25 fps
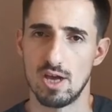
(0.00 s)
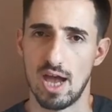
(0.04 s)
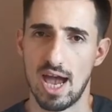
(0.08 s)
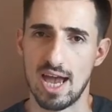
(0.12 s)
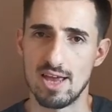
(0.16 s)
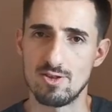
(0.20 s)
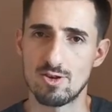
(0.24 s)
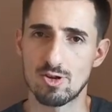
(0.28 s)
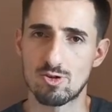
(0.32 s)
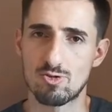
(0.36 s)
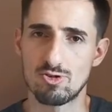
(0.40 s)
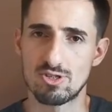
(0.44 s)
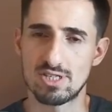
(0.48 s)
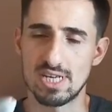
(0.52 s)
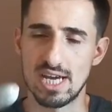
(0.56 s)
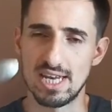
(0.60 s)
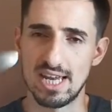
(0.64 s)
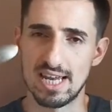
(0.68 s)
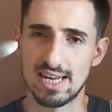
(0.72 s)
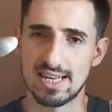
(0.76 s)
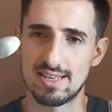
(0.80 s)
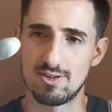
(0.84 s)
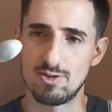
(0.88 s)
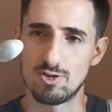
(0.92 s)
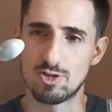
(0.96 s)
And you could say
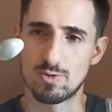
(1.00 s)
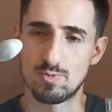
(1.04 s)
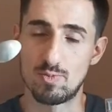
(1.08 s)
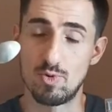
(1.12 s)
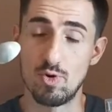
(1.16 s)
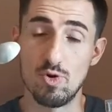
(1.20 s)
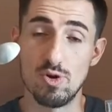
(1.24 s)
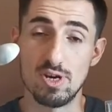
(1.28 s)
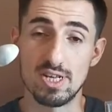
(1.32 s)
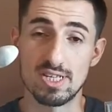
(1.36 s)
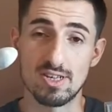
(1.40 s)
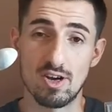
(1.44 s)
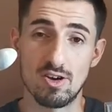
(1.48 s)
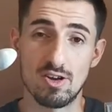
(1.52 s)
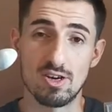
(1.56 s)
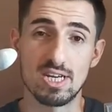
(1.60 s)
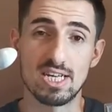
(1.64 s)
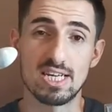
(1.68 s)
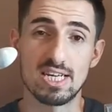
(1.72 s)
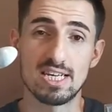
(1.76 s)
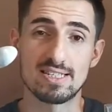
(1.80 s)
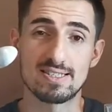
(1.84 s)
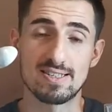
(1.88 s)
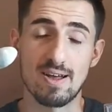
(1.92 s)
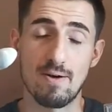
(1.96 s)
that the spoon is
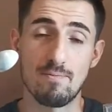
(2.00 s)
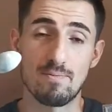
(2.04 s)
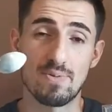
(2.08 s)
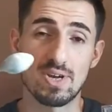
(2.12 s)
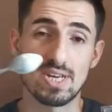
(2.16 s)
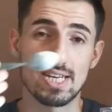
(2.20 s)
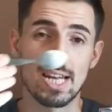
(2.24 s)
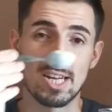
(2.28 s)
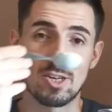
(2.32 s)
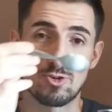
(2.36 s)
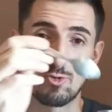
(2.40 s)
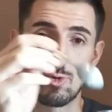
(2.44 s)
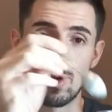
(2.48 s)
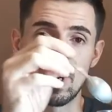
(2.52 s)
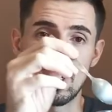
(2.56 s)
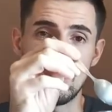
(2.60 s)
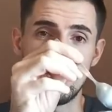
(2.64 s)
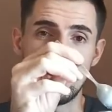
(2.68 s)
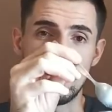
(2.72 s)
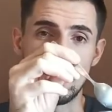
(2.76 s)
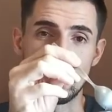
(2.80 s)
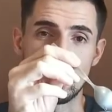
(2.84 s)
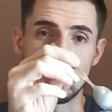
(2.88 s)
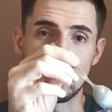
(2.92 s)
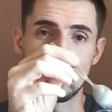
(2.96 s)
only something that
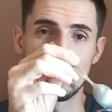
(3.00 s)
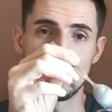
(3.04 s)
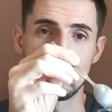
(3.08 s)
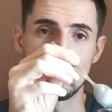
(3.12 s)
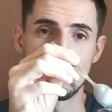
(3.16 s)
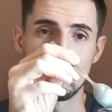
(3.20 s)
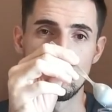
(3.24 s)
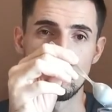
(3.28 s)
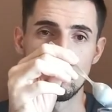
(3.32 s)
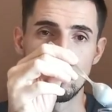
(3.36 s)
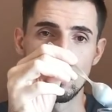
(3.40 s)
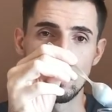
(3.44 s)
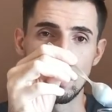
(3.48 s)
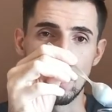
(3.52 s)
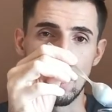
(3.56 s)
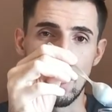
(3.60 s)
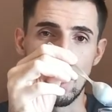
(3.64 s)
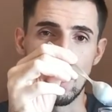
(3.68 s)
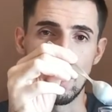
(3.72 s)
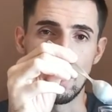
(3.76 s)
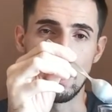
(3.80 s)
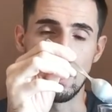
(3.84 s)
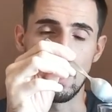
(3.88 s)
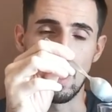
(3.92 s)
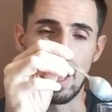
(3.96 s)
triggered it
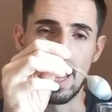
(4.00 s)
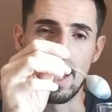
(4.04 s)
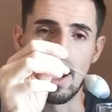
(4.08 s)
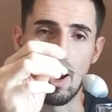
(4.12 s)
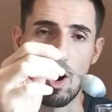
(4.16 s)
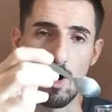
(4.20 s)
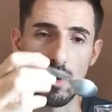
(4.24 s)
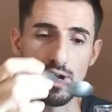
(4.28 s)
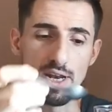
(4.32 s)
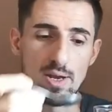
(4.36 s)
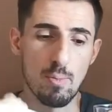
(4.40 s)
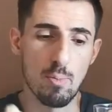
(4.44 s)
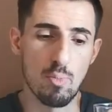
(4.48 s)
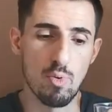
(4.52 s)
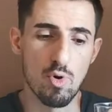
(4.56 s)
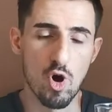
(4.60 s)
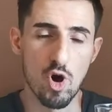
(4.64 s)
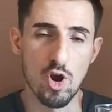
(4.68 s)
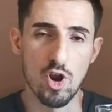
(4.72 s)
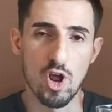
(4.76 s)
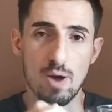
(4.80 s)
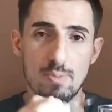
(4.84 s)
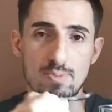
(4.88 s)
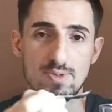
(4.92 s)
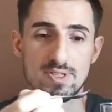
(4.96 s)
and only
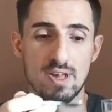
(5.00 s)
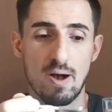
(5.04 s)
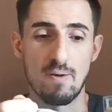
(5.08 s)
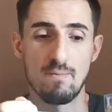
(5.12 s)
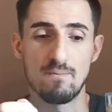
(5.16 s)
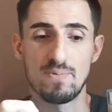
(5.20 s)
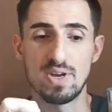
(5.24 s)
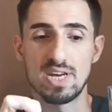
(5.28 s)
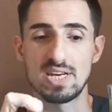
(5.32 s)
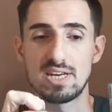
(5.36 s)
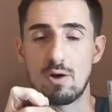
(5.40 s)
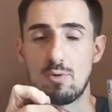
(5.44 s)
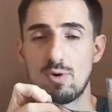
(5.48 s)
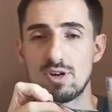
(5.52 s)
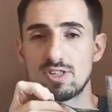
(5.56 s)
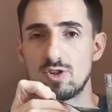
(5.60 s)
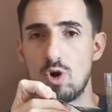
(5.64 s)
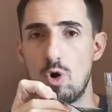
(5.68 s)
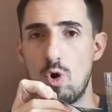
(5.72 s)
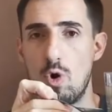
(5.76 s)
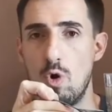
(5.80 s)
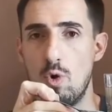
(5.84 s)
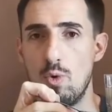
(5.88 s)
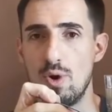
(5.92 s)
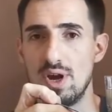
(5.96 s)
brought up something that was
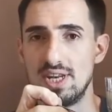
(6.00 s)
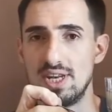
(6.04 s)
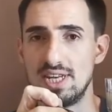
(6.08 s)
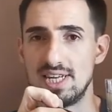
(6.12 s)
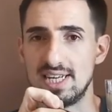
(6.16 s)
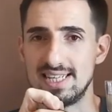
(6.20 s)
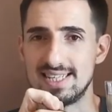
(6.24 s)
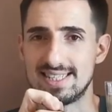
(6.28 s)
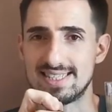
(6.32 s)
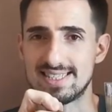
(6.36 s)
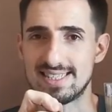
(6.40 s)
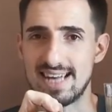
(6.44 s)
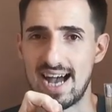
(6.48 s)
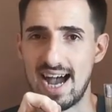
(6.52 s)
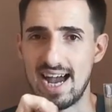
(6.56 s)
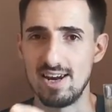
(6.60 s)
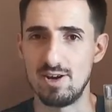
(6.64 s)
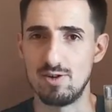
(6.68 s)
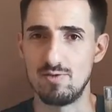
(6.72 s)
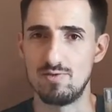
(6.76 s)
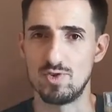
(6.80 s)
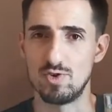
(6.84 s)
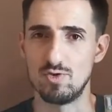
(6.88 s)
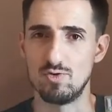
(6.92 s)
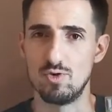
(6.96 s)
already inside
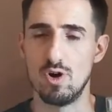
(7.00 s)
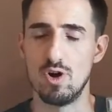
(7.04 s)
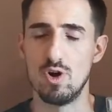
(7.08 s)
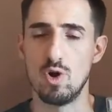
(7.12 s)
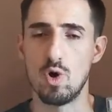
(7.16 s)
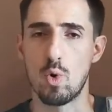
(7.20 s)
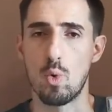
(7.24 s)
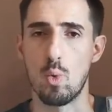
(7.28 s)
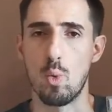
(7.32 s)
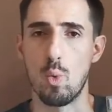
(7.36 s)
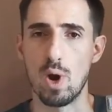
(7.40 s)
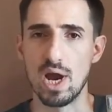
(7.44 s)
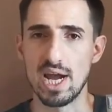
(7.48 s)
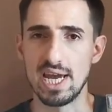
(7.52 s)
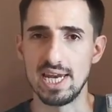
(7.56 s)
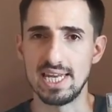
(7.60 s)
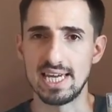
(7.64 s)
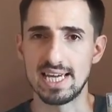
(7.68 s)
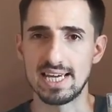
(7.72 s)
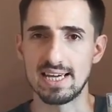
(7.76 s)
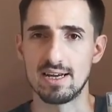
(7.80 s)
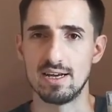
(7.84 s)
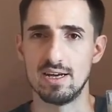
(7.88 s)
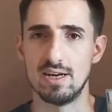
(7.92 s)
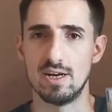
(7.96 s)
of you,
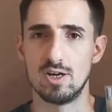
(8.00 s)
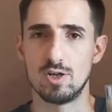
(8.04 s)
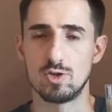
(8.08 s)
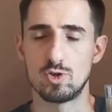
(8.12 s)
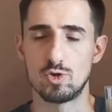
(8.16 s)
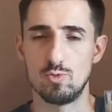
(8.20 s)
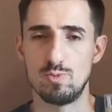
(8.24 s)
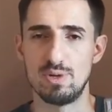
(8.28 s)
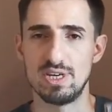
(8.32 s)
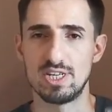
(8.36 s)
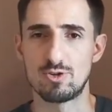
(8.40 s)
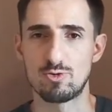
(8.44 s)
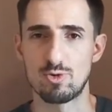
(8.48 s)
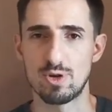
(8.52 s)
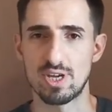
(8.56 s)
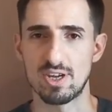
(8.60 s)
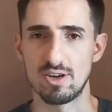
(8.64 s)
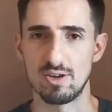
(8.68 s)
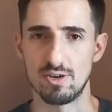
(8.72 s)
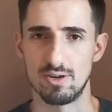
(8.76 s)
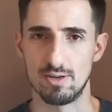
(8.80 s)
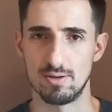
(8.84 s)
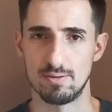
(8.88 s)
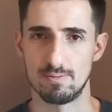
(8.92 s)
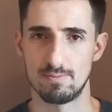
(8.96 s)
waiting to be
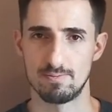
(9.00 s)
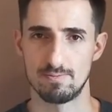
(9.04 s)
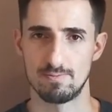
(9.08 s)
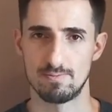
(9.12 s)
triggered.